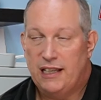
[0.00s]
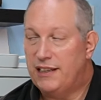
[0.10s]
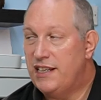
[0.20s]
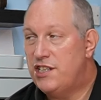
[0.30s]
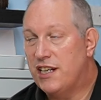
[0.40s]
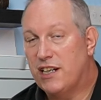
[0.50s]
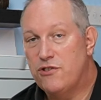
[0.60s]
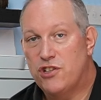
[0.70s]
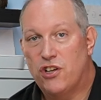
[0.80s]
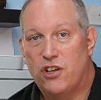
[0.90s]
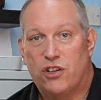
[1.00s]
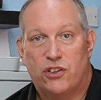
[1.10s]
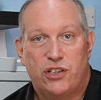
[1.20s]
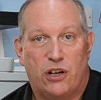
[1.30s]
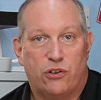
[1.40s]
These shadows are
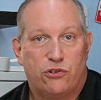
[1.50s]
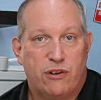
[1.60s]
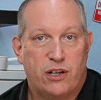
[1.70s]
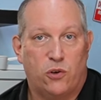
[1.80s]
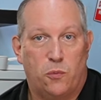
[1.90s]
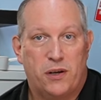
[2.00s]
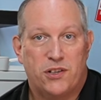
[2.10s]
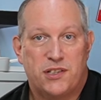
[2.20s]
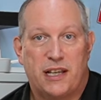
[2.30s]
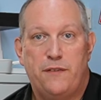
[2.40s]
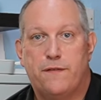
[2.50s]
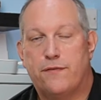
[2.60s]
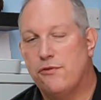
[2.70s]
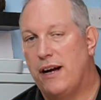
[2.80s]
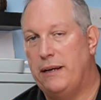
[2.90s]
critical because they
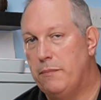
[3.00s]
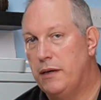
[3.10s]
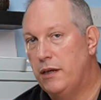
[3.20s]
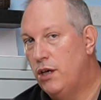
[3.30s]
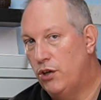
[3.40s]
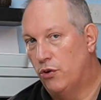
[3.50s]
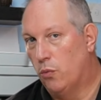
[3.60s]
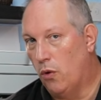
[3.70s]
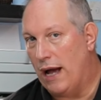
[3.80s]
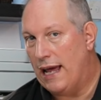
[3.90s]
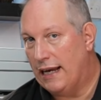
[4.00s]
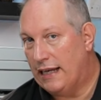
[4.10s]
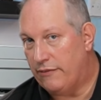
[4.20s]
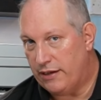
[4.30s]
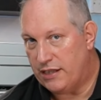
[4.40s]
frame the white and
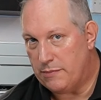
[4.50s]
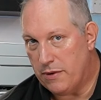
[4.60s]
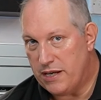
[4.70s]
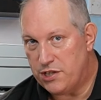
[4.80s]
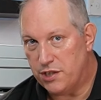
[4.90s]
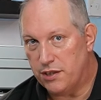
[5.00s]
give it dimension.